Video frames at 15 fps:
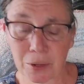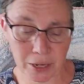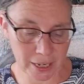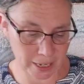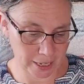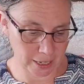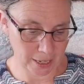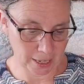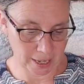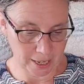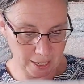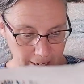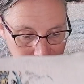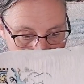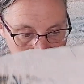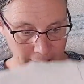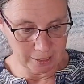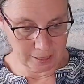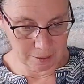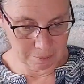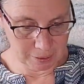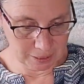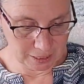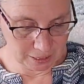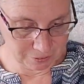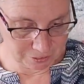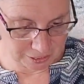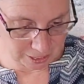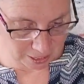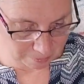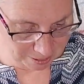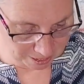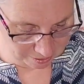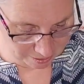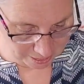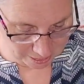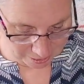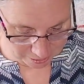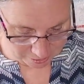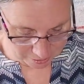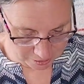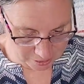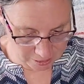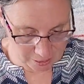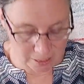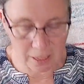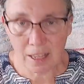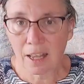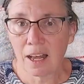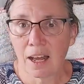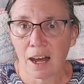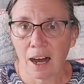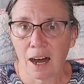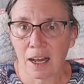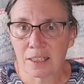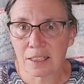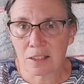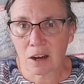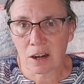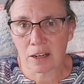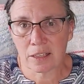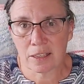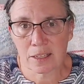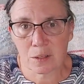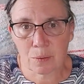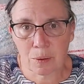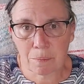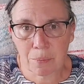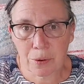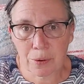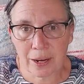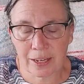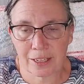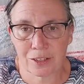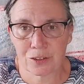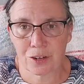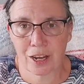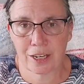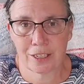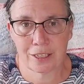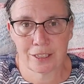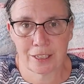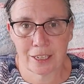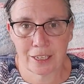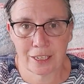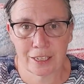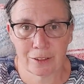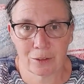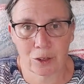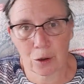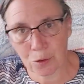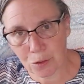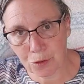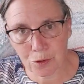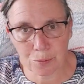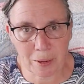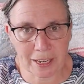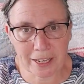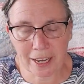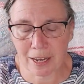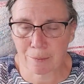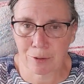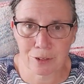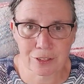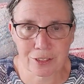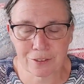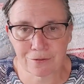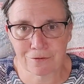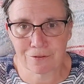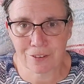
pretty, and I completely forgot about that until I started this WIP parade and tried to go through my cupboards and